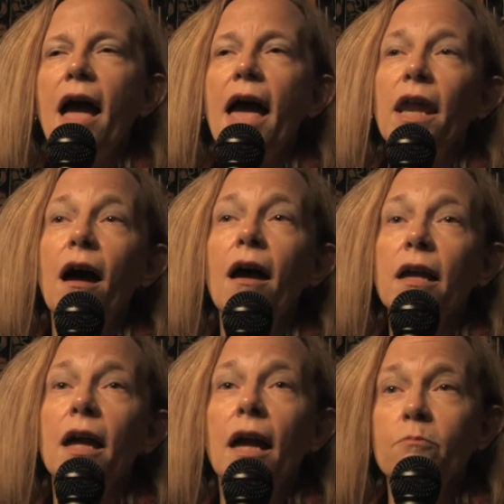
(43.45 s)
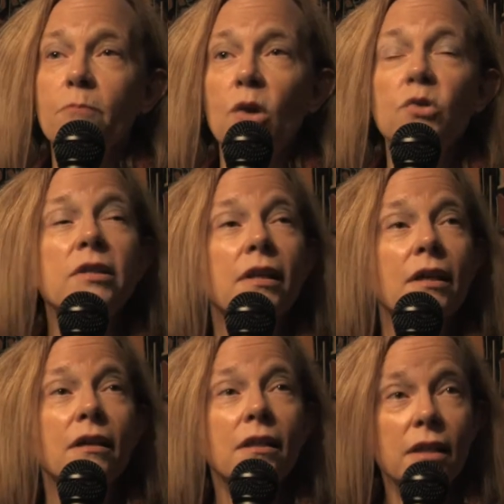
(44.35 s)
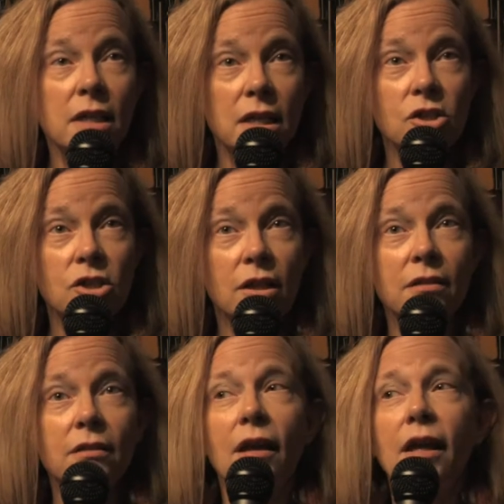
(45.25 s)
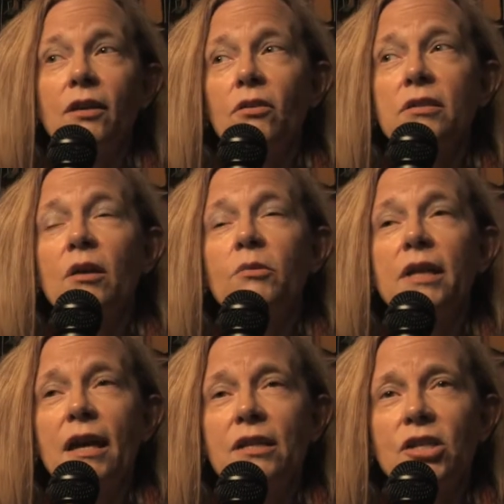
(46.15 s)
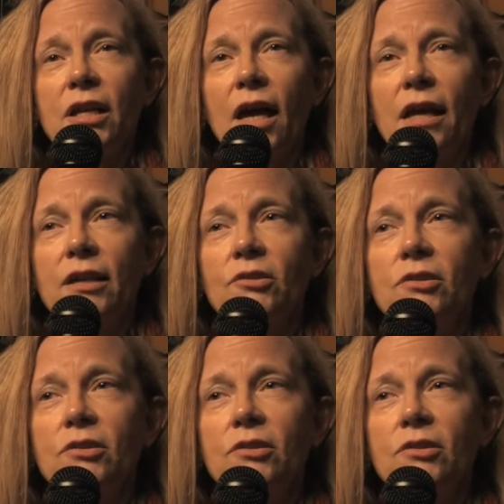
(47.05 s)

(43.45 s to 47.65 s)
And I am mostly a clinician and also an educator,